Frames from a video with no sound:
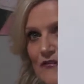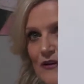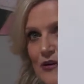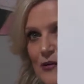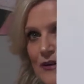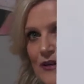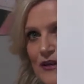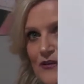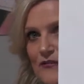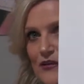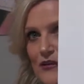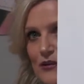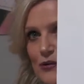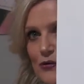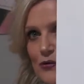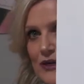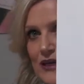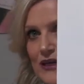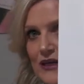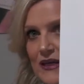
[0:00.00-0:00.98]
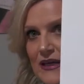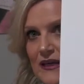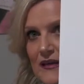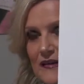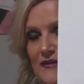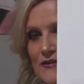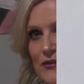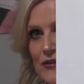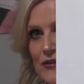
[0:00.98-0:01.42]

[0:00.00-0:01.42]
And I mean, if you're looking here, so you've